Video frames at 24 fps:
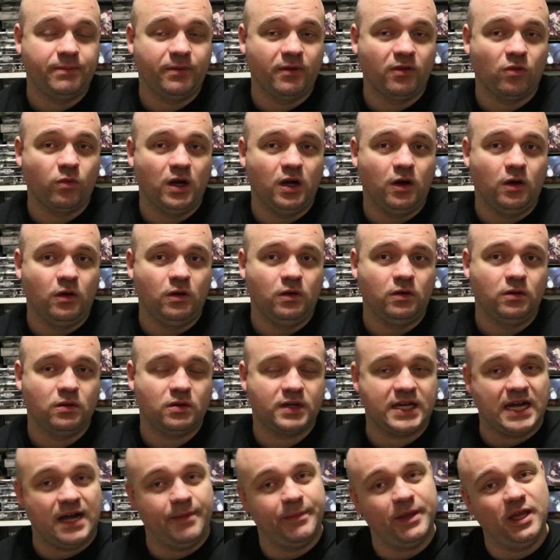as well
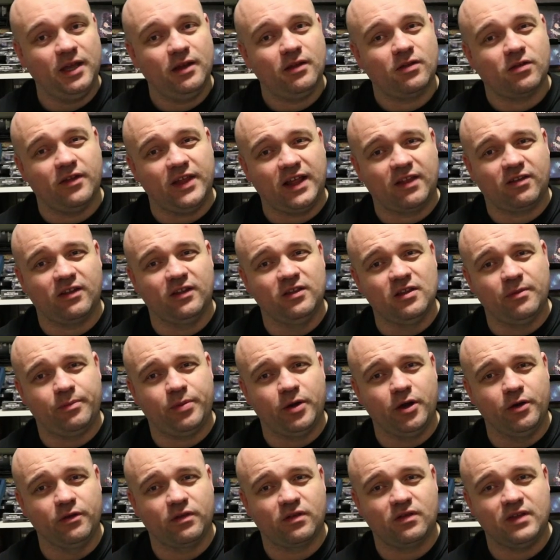coming, so that's in the
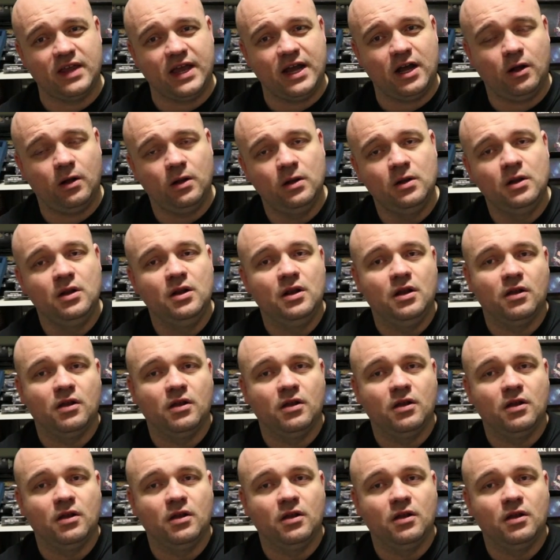post now.